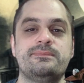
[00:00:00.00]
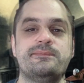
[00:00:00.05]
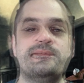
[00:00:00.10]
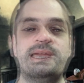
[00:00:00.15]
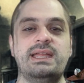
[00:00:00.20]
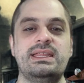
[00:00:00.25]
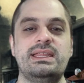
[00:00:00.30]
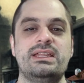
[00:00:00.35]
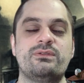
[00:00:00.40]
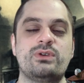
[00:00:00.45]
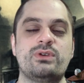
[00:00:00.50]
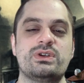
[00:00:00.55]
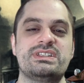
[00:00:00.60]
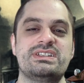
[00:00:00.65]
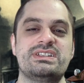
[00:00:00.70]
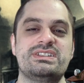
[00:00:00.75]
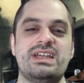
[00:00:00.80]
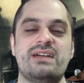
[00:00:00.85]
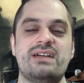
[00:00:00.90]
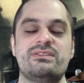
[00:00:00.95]
And then, of course, there's
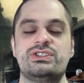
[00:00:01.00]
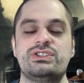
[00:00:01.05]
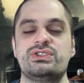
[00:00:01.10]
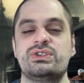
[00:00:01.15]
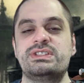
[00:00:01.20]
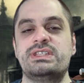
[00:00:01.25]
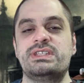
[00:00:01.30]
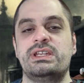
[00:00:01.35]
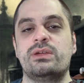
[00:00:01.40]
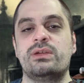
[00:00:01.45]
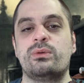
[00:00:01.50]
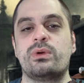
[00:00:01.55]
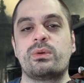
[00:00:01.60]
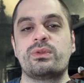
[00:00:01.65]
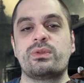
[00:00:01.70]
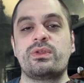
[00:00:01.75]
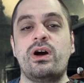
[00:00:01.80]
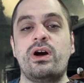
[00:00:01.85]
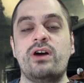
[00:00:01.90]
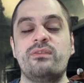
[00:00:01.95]
the obvious choice that it could work with
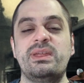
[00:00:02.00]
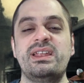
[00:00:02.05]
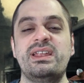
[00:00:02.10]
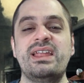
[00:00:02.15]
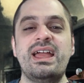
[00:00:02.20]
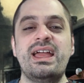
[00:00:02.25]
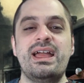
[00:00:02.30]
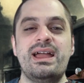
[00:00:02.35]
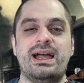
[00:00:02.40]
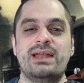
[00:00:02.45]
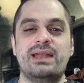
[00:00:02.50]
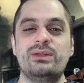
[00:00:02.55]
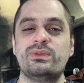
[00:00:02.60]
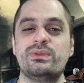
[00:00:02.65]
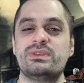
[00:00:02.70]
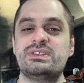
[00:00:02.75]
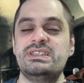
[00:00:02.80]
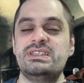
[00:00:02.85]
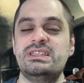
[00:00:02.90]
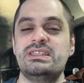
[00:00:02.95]
Hoffman. I don't
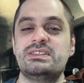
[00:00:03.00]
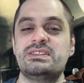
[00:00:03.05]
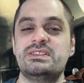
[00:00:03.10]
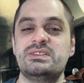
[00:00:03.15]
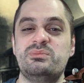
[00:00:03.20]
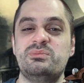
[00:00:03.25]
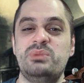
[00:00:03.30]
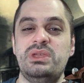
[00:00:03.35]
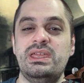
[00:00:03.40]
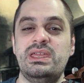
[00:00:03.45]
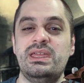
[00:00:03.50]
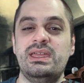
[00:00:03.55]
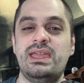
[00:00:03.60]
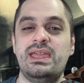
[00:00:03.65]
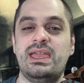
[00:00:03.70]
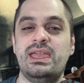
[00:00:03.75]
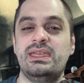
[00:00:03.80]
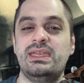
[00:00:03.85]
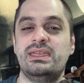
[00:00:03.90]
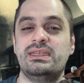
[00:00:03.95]
see this as being
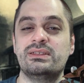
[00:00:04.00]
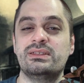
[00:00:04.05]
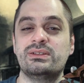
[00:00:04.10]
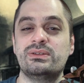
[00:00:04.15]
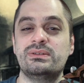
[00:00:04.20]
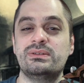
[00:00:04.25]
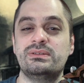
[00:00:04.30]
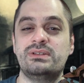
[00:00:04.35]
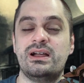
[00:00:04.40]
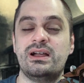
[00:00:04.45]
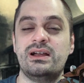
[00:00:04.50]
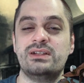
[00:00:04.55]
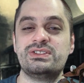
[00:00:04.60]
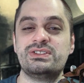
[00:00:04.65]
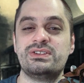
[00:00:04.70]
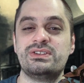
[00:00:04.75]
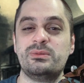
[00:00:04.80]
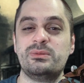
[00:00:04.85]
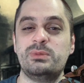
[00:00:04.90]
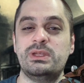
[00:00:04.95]
a guild
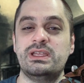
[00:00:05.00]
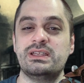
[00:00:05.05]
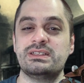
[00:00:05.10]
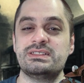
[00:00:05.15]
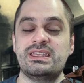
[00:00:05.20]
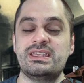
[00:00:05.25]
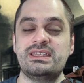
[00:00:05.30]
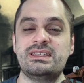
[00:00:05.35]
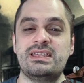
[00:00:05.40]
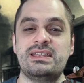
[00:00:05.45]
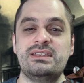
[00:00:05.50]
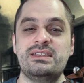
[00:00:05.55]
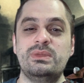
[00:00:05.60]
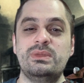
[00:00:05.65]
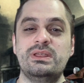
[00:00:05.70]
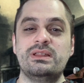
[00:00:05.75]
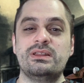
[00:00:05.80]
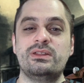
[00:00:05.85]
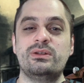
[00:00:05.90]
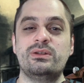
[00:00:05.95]
construct because they tend to be
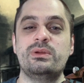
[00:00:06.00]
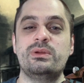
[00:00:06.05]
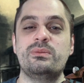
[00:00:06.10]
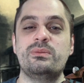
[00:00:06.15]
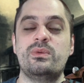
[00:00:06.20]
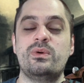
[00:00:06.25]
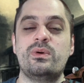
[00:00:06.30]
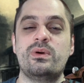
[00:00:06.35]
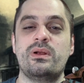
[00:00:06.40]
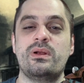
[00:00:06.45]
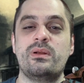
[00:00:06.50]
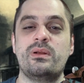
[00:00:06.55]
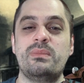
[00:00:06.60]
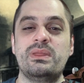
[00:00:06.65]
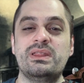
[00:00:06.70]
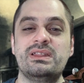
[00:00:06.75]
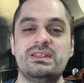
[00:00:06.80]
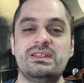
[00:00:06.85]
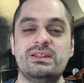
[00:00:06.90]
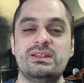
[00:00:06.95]
a little bit more
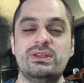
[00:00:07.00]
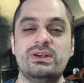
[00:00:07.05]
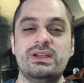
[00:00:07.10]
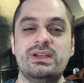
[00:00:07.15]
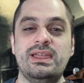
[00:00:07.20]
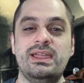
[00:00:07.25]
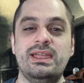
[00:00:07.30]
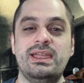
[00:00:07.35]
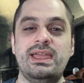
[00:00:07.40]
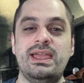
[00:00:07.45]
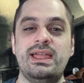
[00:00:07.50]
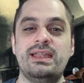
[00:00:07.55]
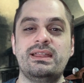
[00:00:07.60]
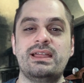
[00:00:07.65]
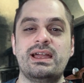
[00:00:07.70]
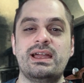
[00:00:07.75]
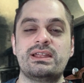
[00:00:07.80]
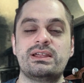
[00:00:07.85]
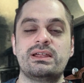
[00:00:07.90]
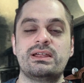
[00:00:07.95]
militant looking and
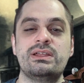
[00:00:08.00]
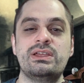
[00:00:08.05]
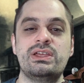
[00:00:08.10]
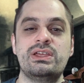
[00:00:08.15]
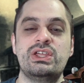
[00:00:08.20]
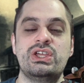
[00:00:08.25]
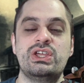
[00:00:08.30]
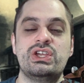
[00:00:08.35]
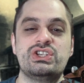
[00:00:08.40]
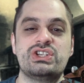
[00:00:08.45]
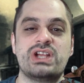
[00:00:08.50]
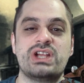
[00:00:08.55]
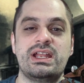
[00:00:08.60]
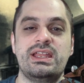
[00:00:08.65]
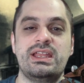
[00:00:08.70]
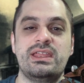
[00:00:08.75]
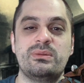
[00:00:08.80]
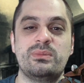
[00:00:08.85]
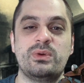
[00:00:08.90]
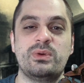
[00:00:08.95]
kind of shiny
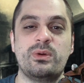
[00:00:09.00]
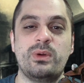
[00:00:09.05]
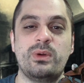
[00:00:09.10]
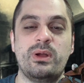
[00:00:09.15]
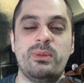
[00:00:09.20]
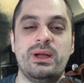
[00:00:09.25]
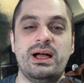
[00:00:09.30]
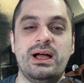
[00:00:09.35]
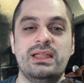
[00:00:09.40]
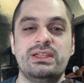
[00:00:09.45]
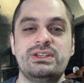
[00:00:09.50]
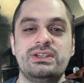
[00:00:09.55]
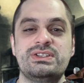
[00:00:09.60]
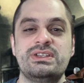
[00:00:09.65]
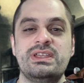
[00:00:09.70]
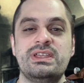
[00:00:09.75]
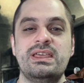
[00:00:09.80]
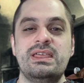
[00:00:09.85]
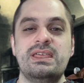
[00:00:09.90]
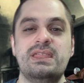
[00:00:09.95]
and more well polished.
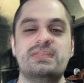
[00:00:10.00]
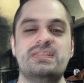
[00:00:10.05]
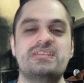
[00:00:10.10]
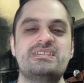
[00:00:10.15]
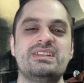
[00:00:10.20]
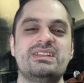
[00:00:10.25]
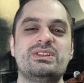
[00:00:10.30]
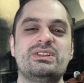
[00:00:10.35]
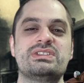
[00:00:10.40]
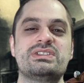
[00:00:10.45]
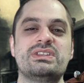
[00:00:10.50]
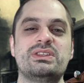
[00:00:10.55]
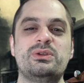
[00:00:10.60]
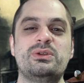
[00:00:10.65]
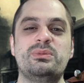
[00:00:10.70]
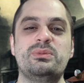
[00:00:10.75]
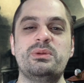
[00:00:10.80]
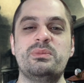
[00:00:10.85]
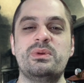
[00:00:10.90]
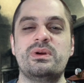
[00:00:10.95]
This thing looks a little
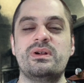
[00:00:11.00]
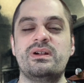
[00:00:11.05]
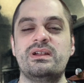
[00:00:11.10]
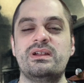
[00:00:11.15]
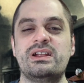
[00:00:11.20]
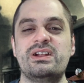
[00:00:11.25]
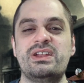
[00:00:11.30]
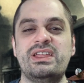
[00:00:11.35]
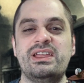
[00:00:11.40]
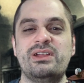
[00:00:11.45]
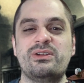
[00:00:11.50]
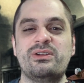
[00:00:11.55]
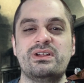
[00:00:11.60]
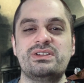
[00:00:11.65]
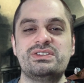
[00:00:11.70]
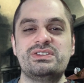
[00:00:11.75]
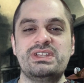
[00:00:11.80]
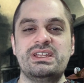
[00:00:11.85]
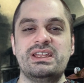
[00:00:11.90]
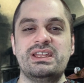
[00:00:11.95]
bit more dirty and
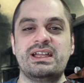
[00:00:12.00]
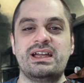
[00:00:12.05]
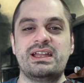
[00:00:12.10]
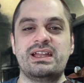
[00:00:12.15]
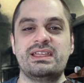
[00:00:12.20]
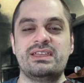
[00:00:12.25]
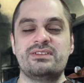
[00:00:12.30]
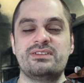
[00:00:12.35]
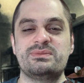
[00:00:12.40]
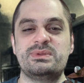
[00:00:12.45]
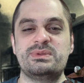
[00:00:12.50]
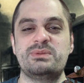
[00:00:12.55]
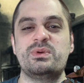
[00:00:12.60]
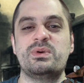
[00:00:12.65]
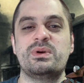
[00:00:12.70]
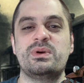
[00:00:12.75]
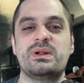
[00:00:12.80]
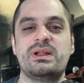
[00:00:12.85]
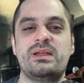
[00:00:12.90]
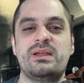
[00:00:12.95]
grungy, and it kind of gives me
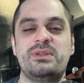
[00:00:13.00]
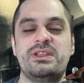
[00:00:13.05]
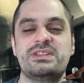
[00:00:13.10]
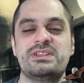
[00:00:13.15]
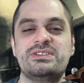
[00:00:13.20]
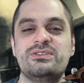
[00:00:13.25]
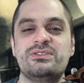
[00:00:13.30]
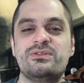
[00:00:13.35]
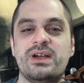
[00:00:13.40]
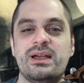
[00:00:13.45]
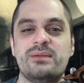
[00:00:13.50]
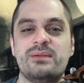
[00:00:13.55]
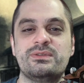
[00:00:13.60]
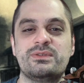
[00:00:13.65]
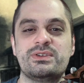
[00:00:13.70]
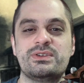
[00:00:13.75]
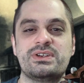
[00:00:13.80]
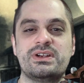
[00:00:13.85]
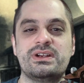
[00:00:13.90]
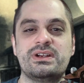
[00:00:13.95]
more MNSU vibes for
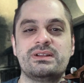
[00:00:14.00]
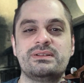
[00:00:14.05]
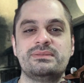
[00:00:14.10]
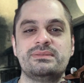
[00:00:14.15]
sure.